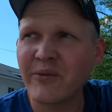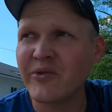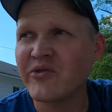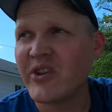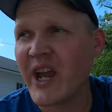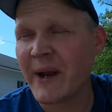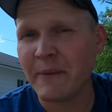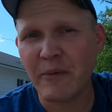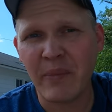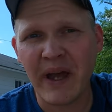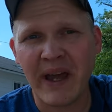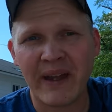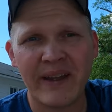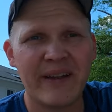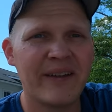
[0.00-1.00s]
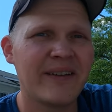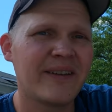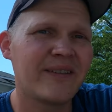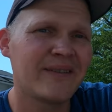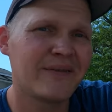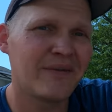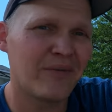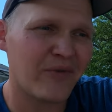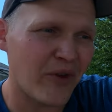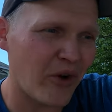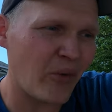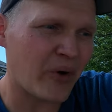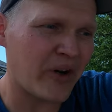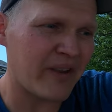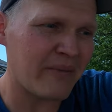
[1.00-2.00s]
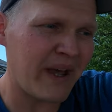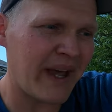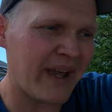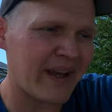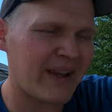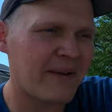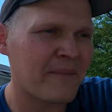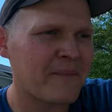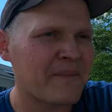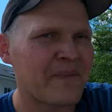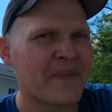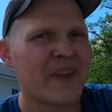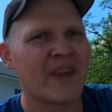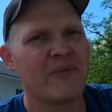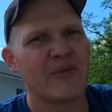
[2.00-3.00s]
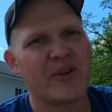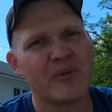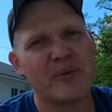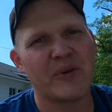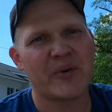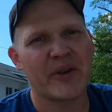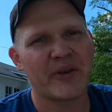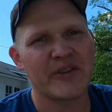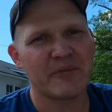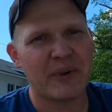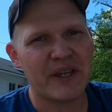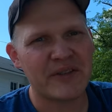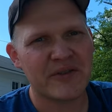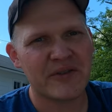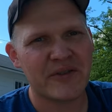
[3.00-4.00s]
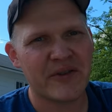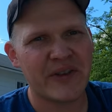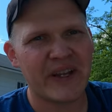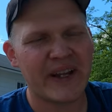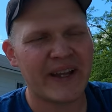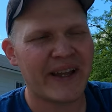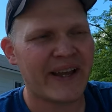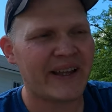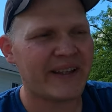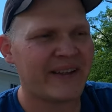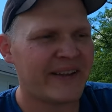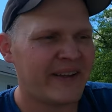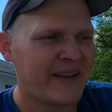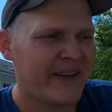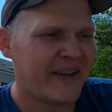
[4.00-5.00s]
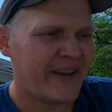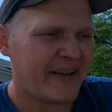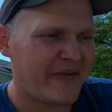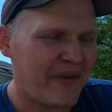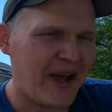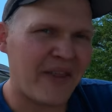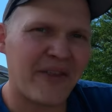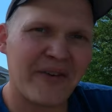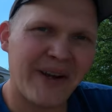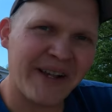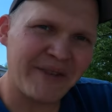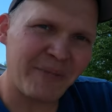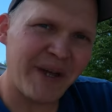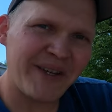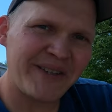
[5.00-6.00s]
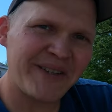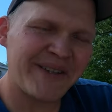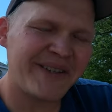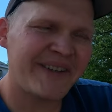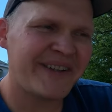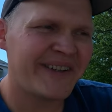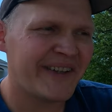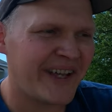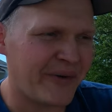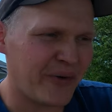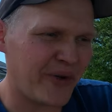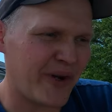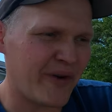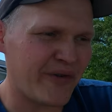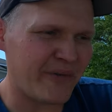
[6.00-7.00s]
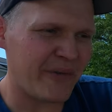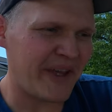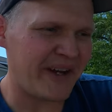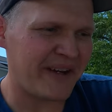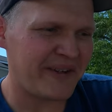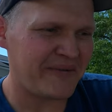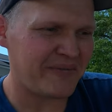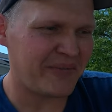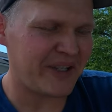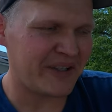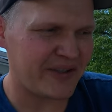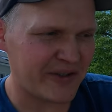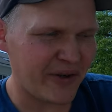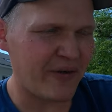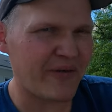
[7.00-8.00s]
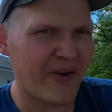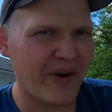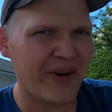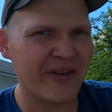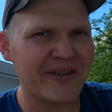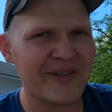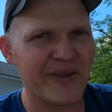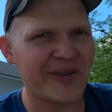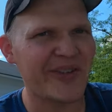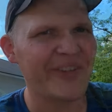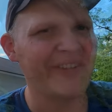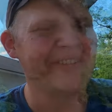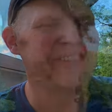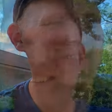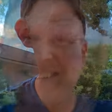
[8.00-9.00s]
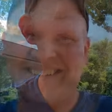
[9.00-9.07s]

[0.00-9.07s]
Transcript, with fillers: We'll jack up the back, throw one on the back. I'm going to put one of those spacers on that I got, find the right spacer, and we'll go from there. But so far, so good.